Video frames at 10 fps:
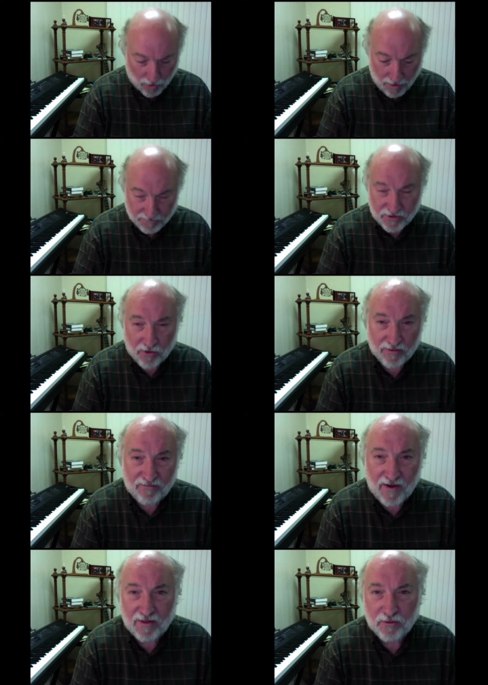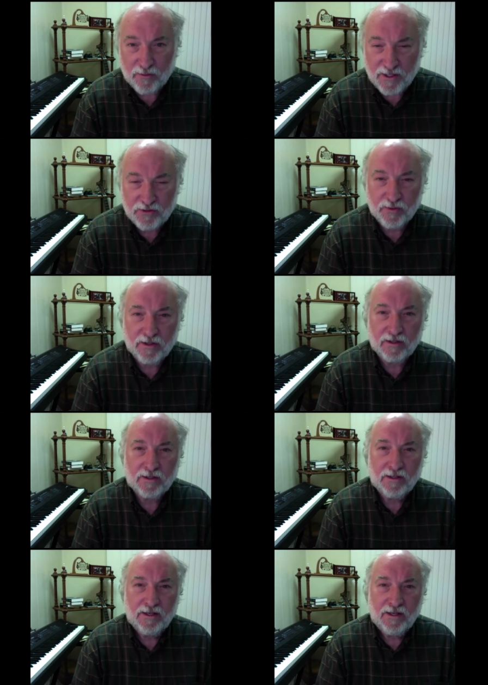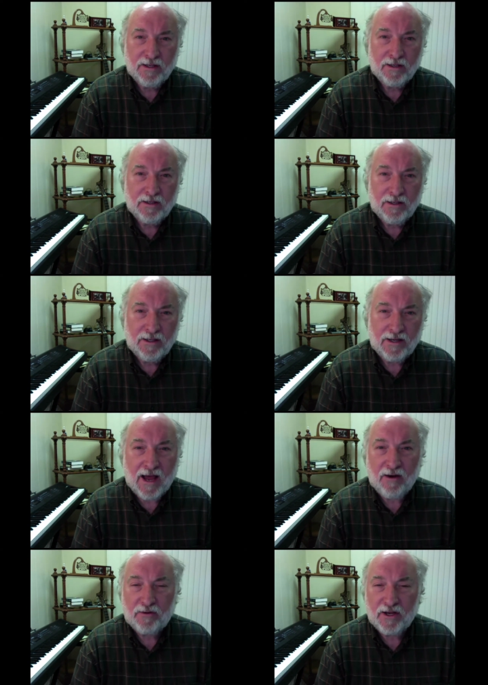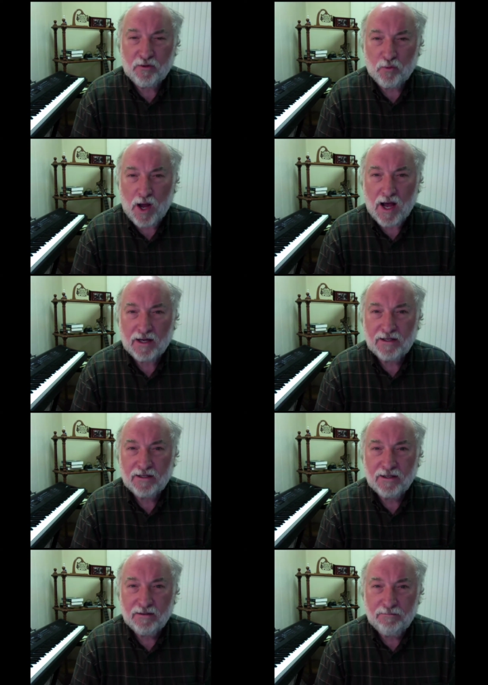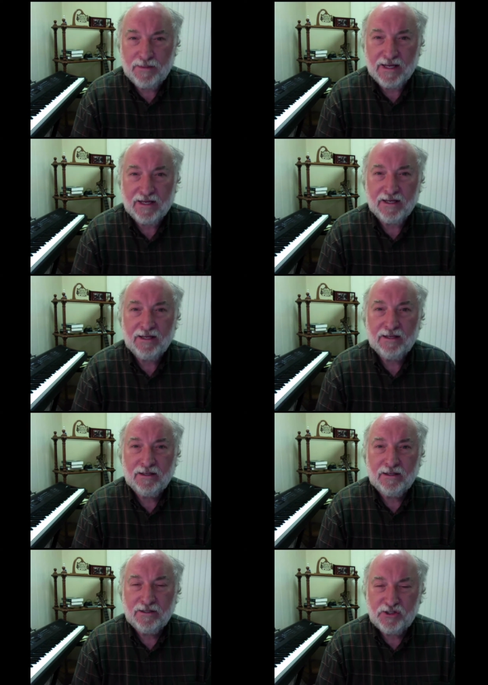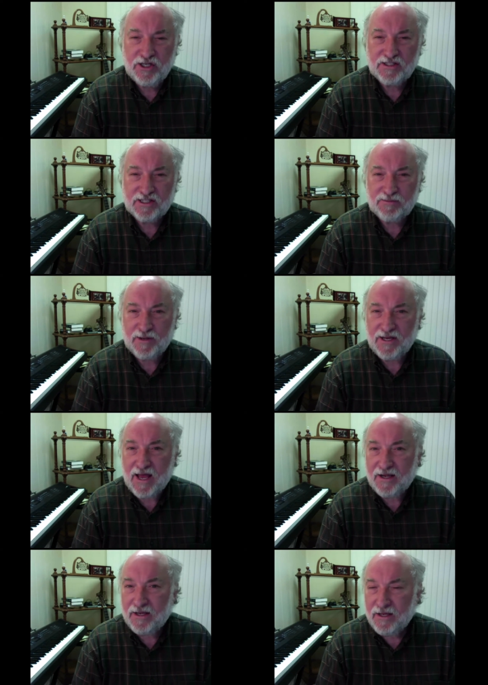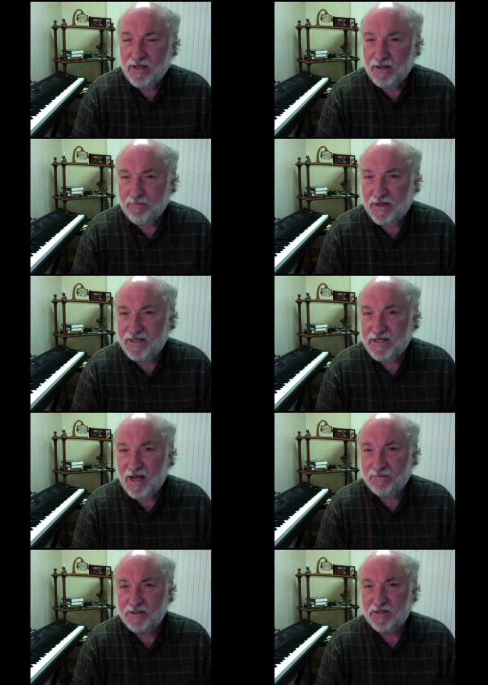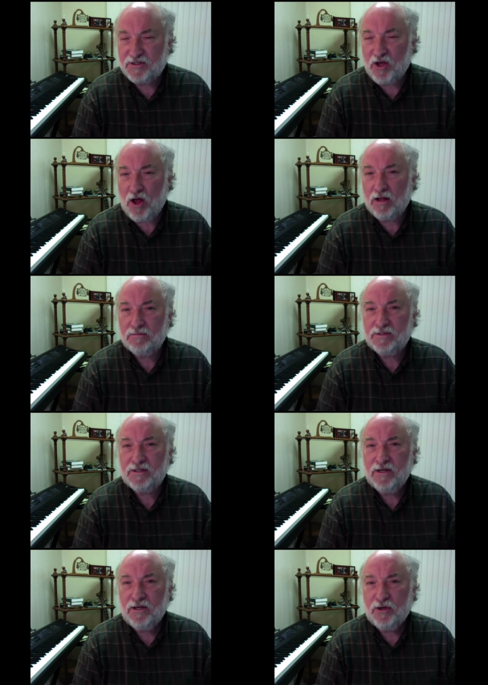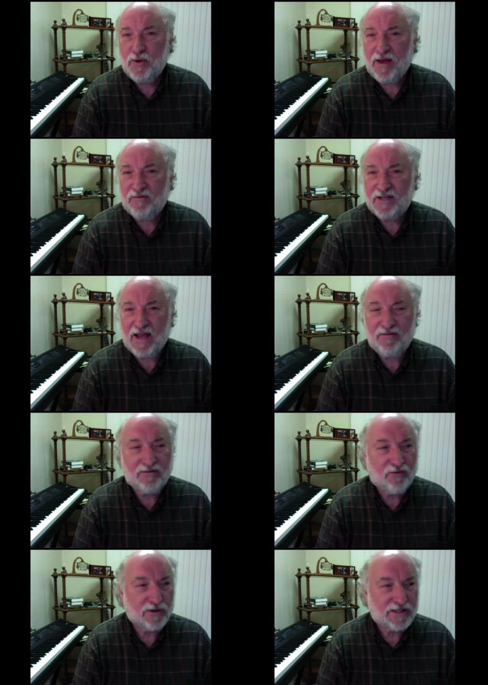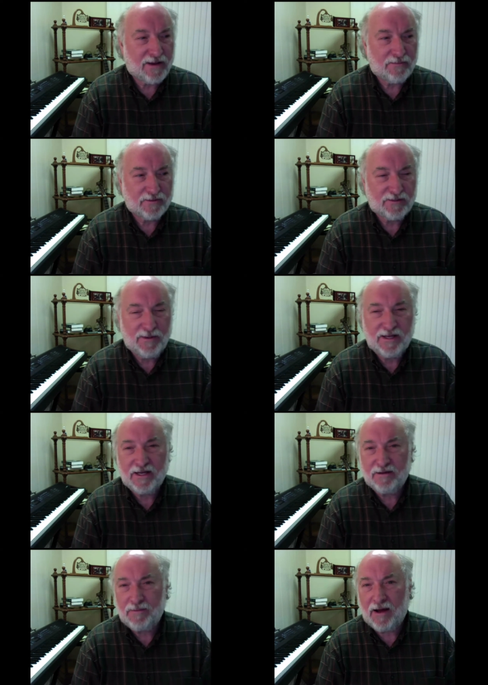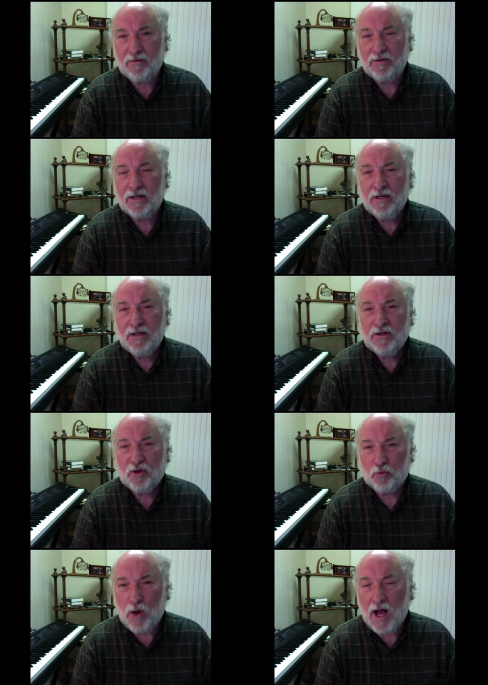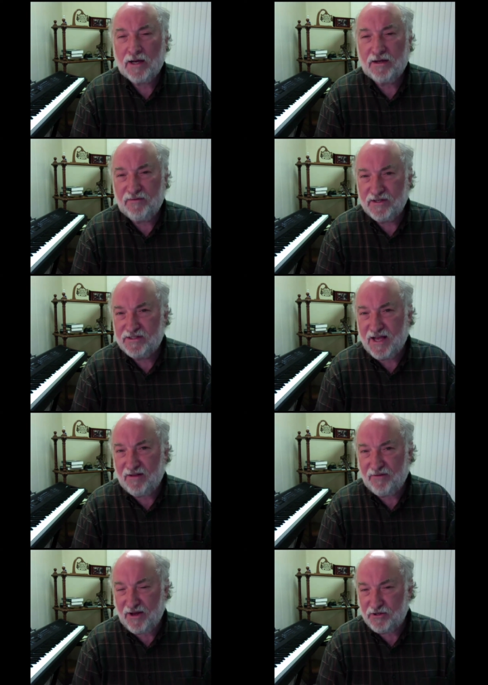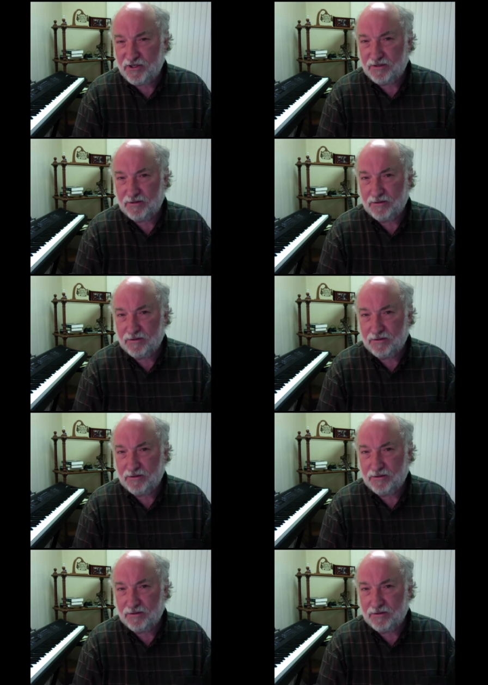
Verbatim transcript: I'm sorry, follow Israel. And how can a rock be Jesus? But yet, many times in the Psalms, you have David, for example, speaking about the rock of his salvation.